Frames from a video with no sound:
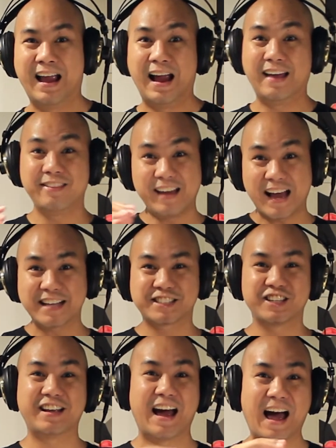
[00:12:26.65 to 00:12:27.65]
and they
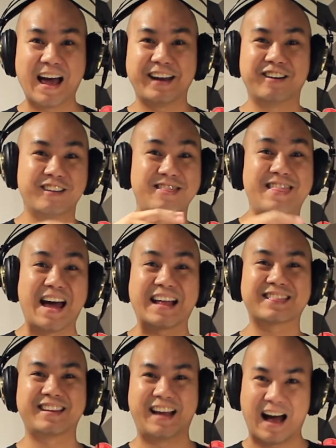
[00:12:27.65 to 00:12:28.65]
actually hired
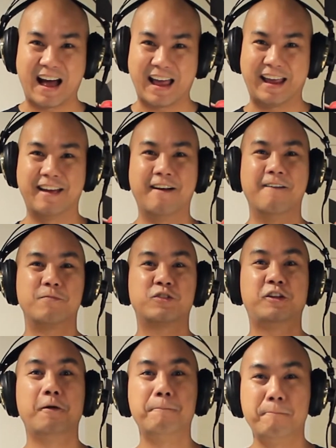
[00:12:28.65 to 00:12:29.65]
that guy
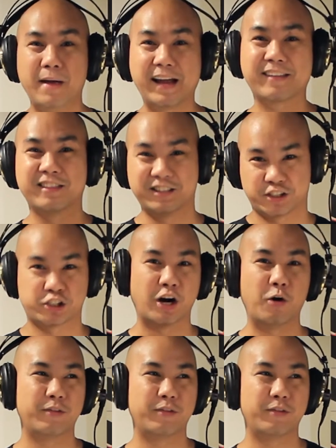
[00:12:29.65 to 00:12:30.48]
to make the show.